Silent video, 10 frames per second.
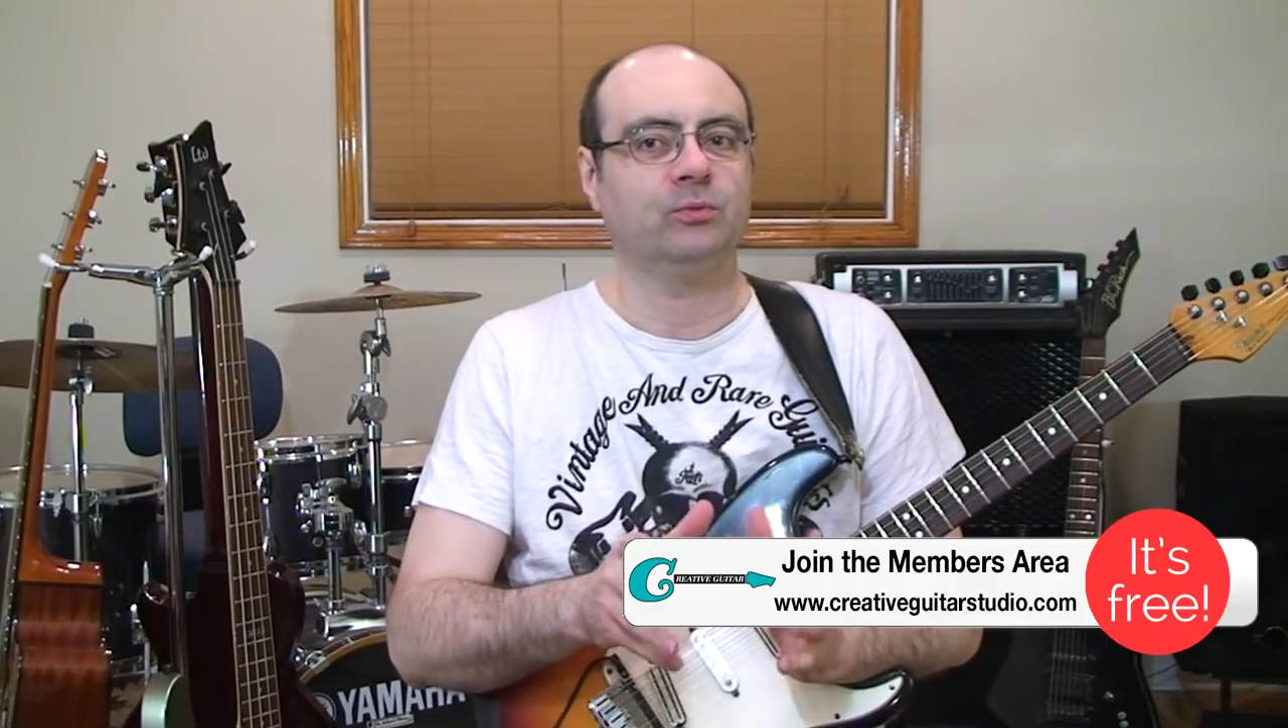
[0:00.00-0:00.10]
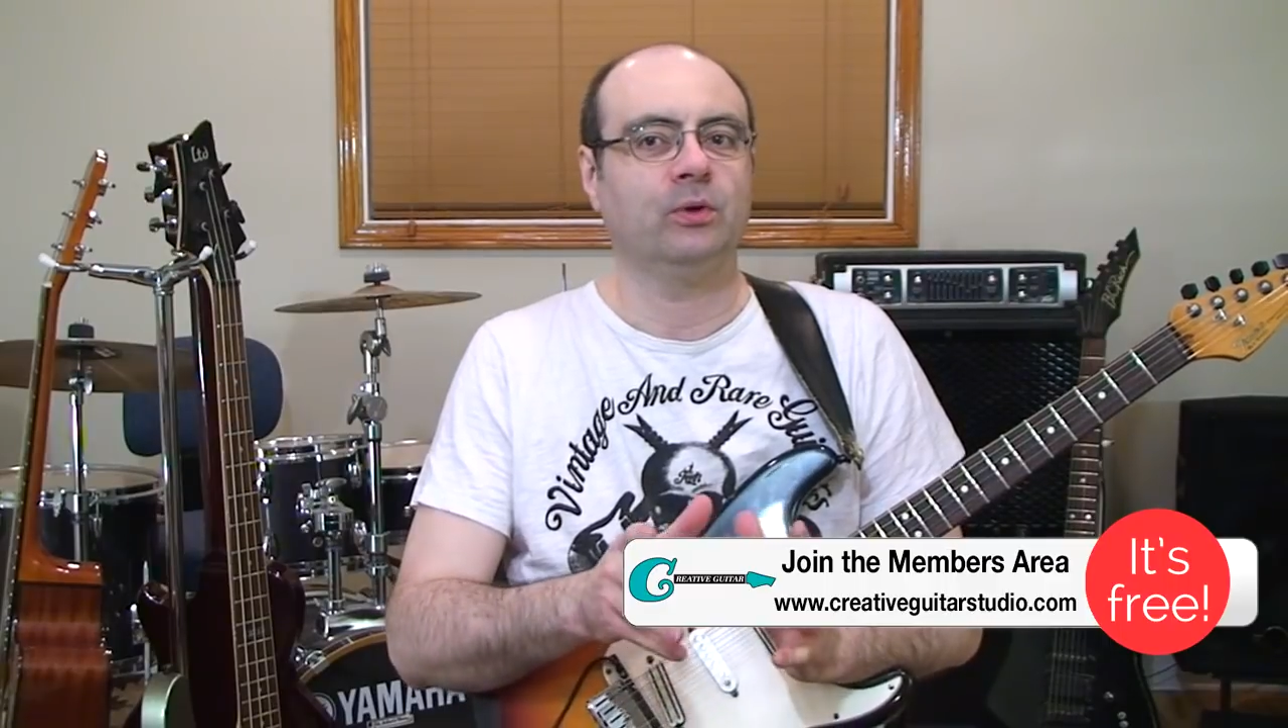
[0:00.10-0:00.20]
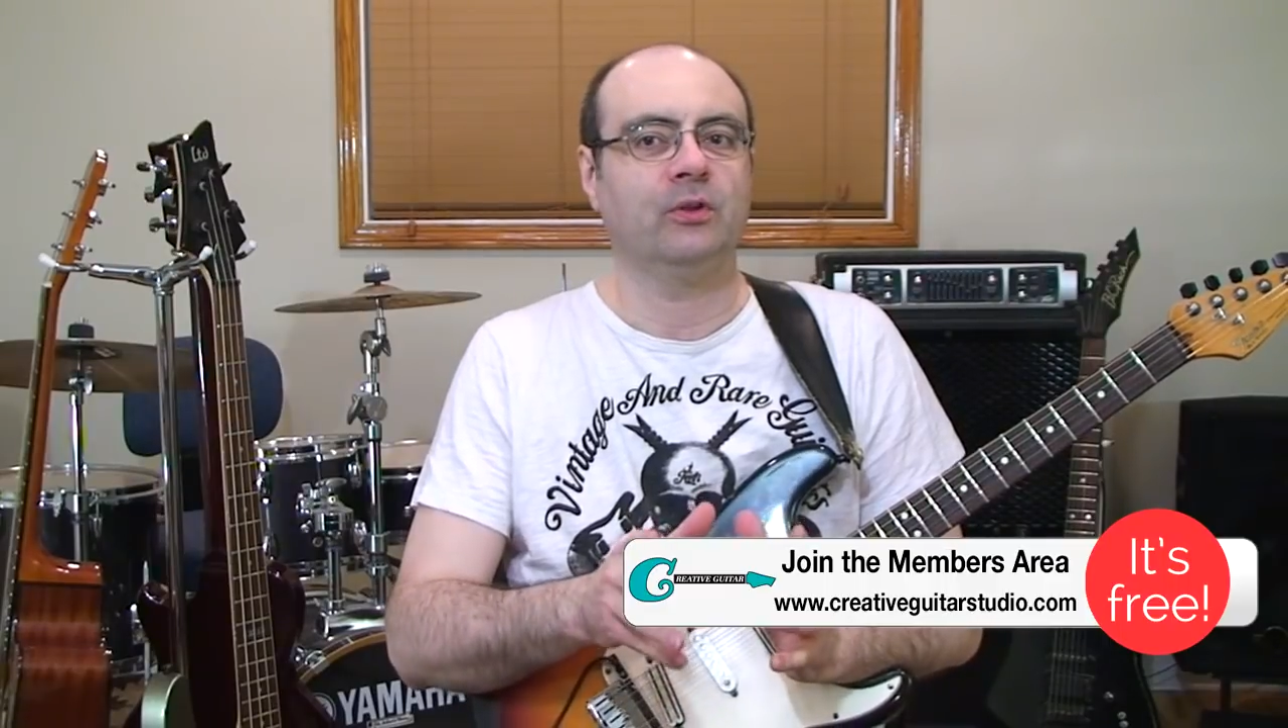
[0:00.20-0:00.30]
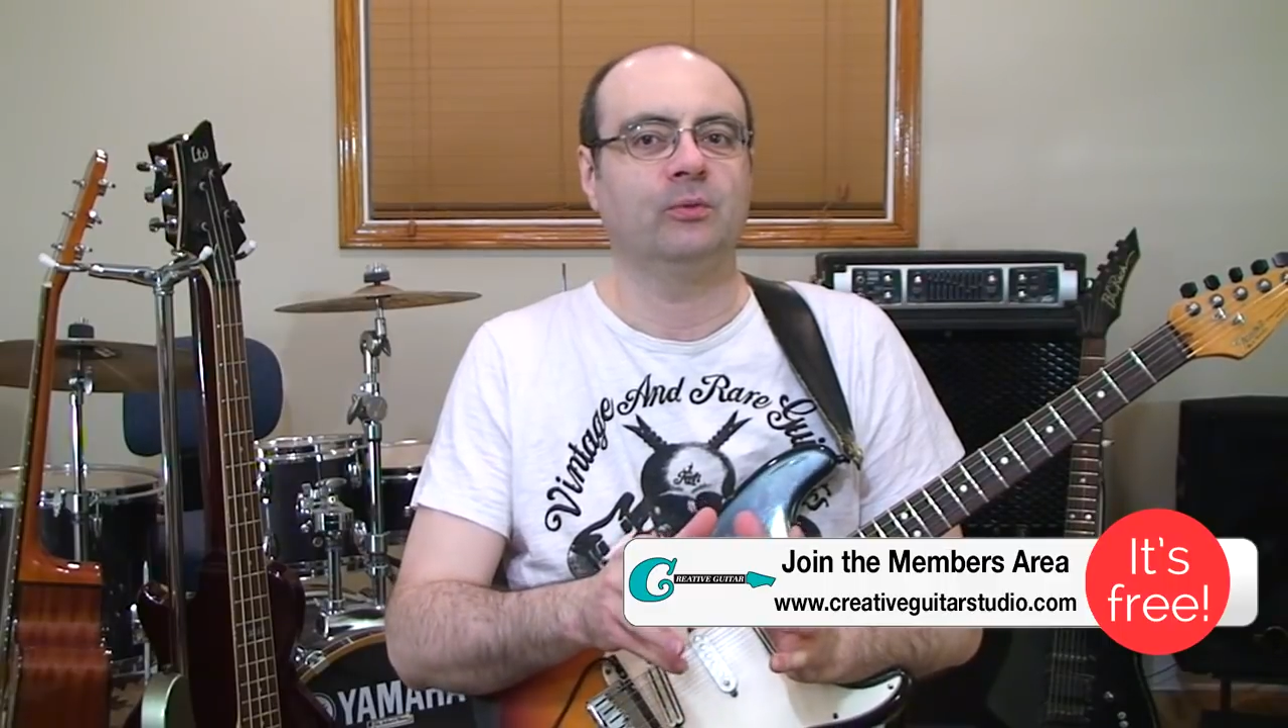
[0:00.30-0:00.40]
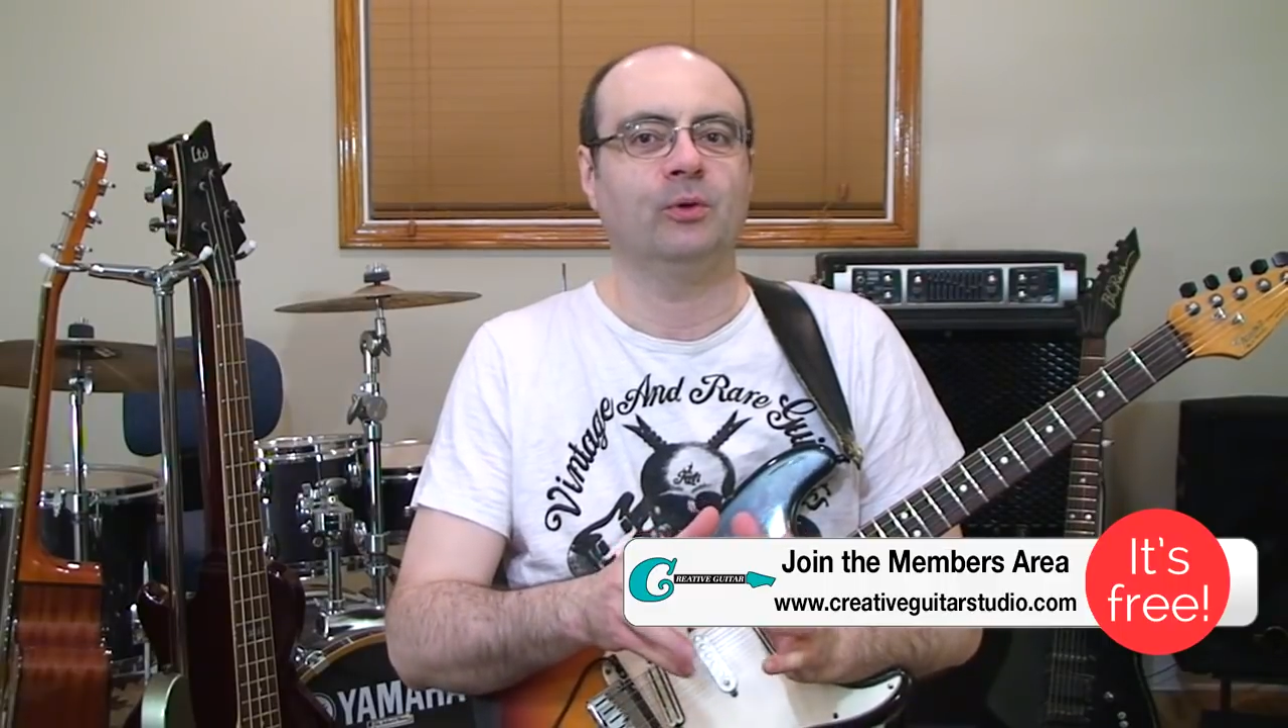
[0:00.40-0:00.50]

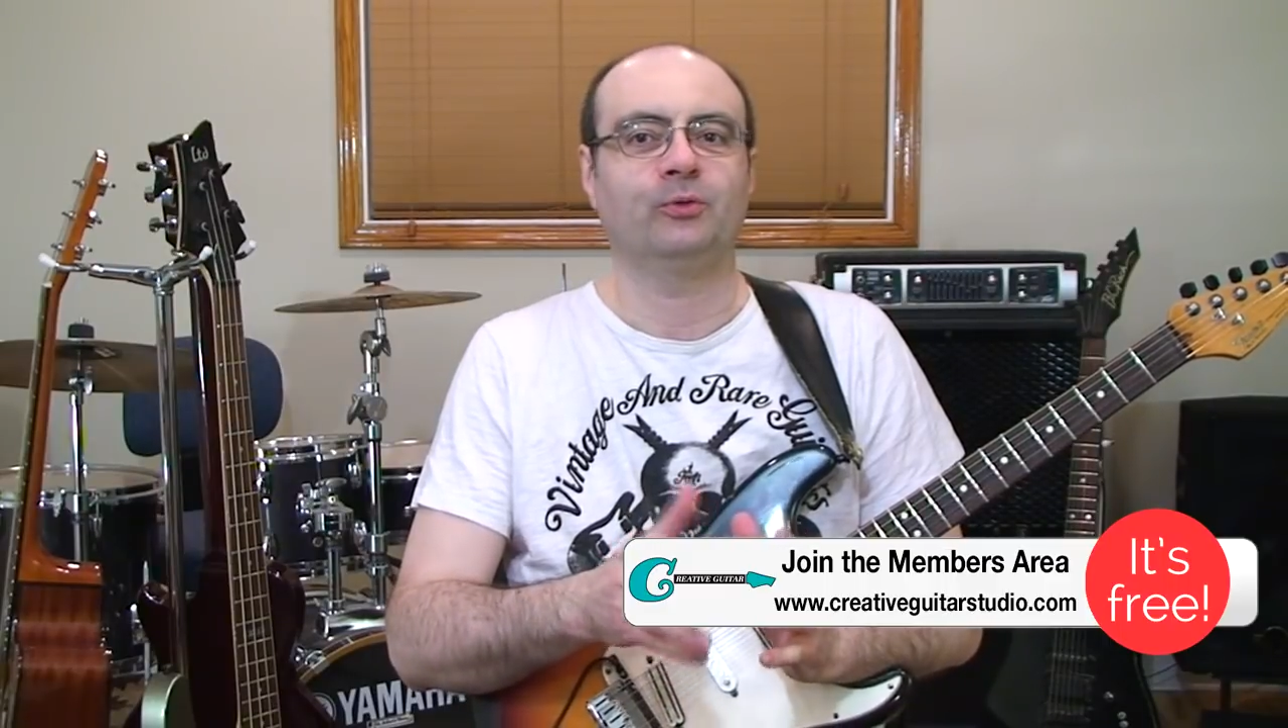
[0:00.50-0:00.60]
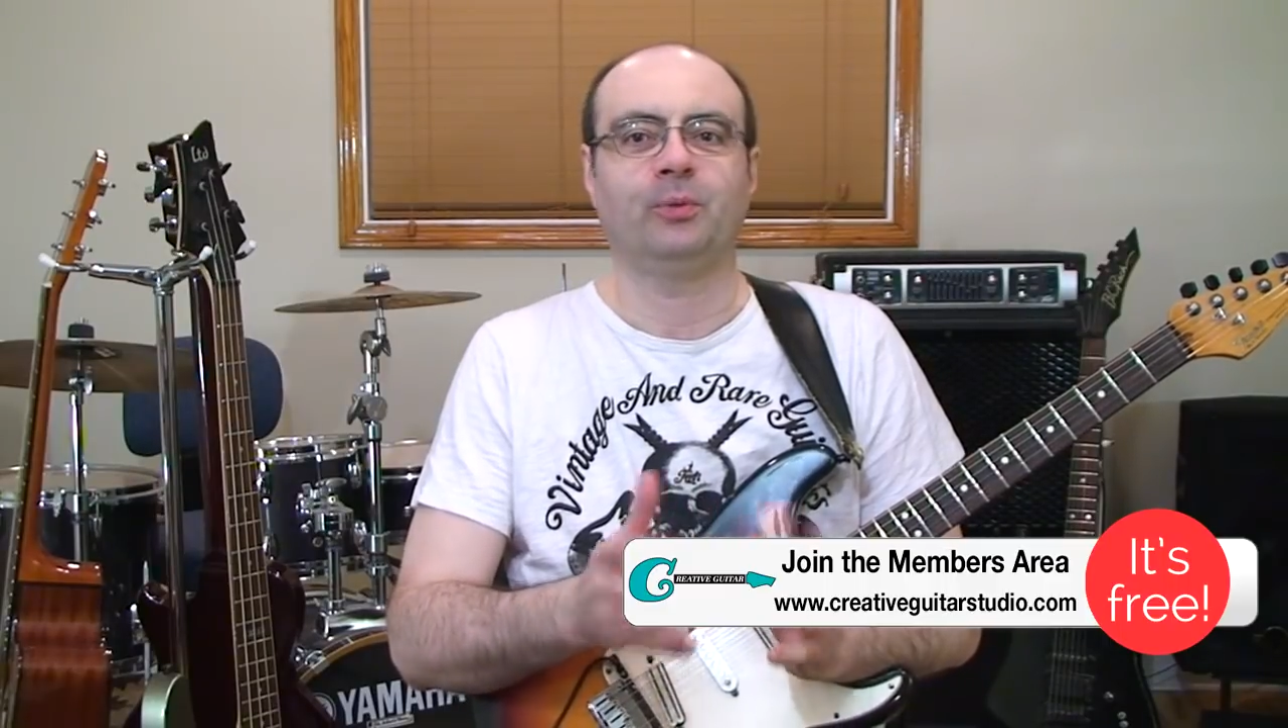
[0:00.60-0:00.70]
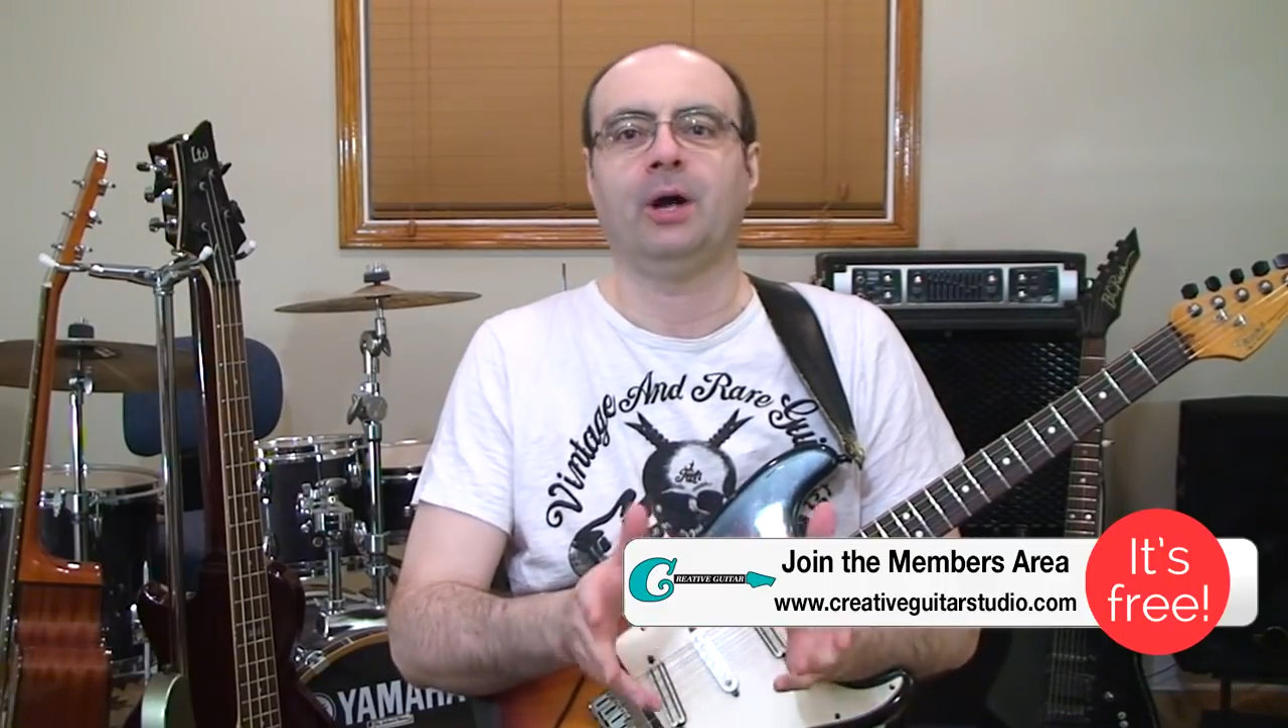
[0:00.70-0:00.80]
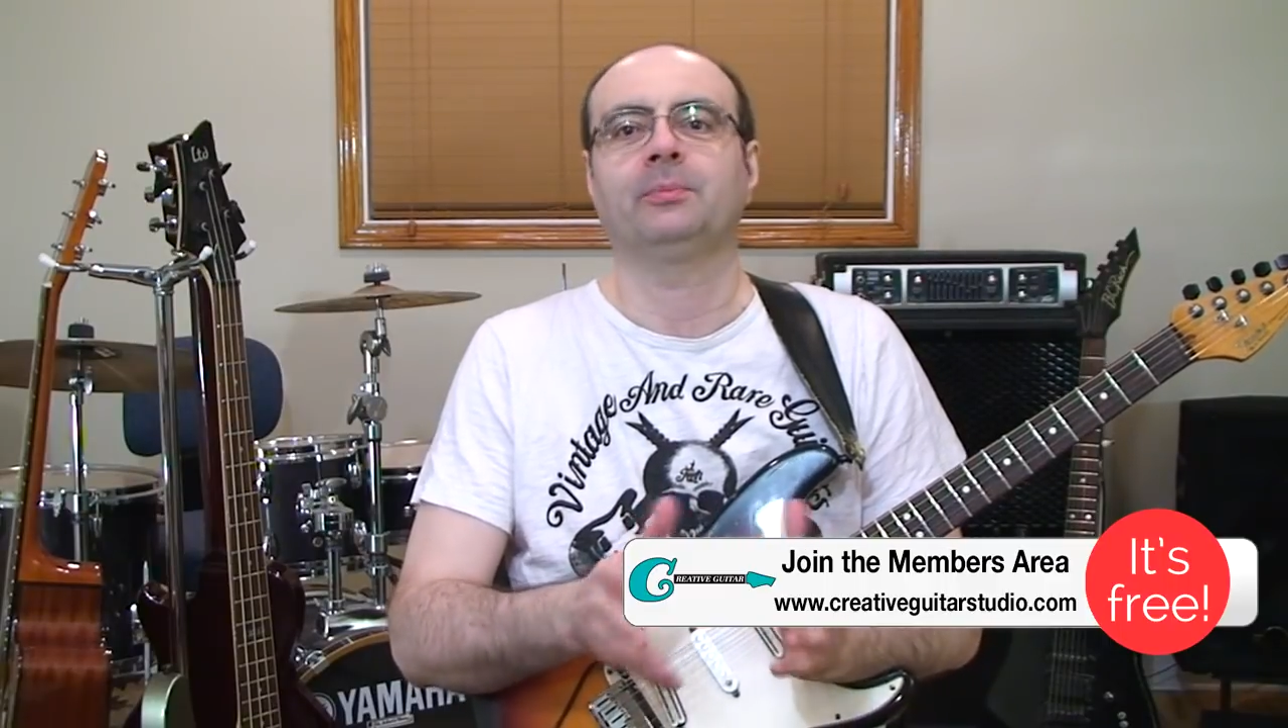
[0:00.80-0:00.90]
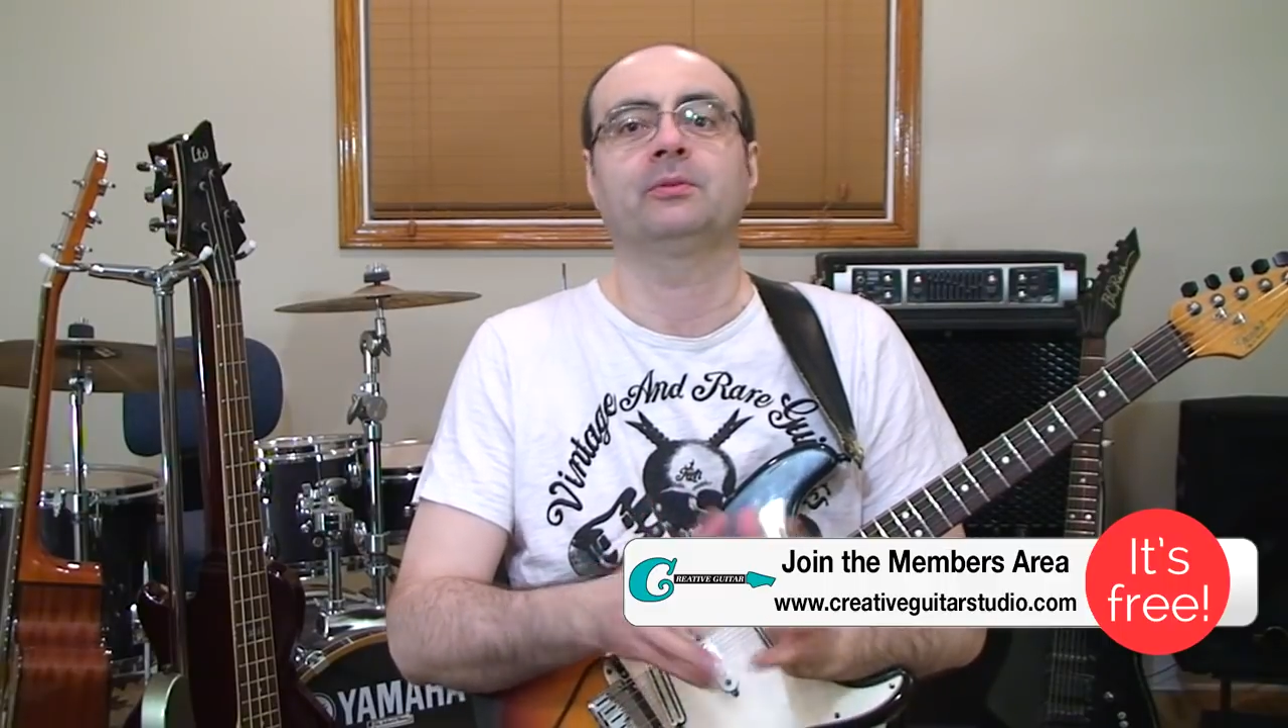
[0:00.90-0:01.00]
one of the most
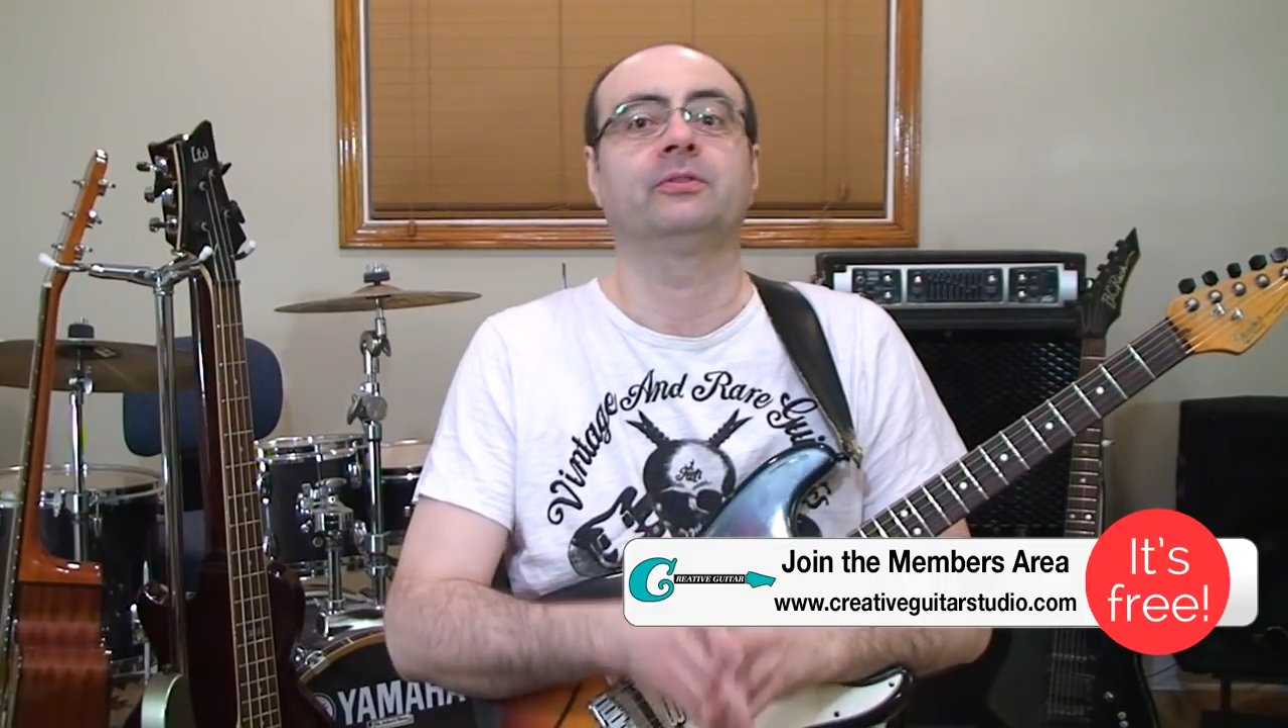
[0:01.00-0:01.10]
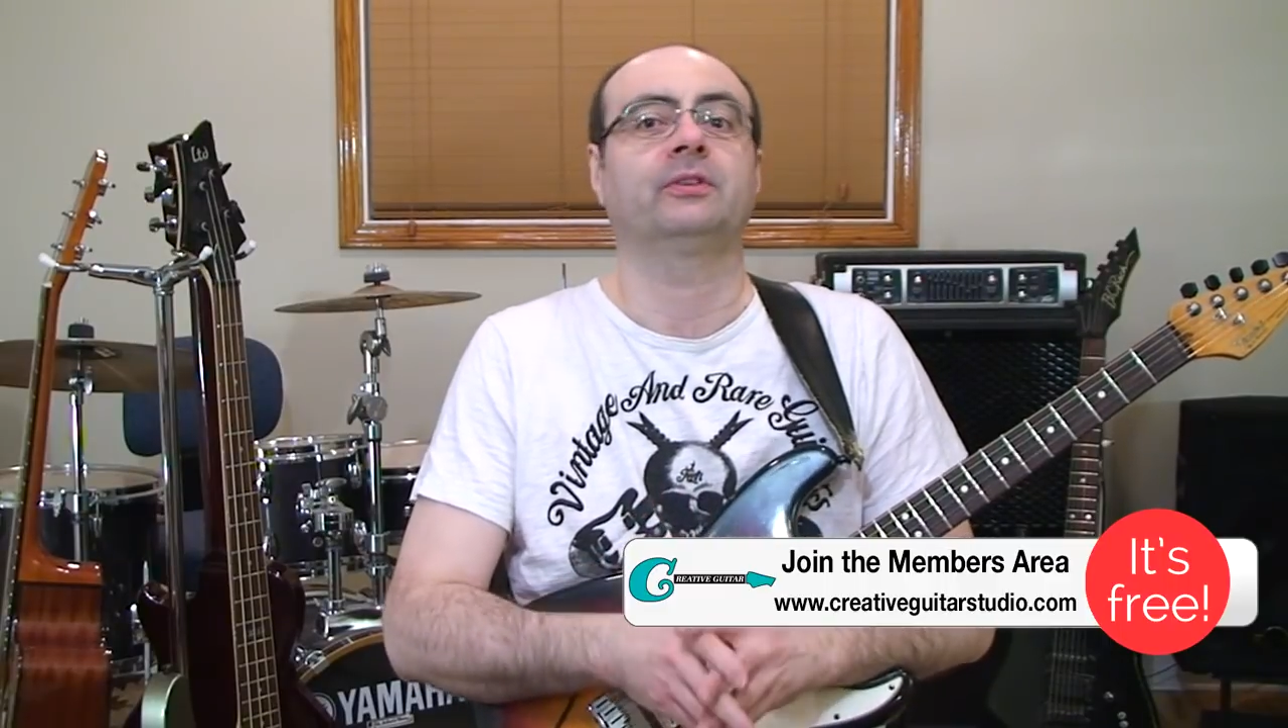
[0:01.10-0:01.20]
popular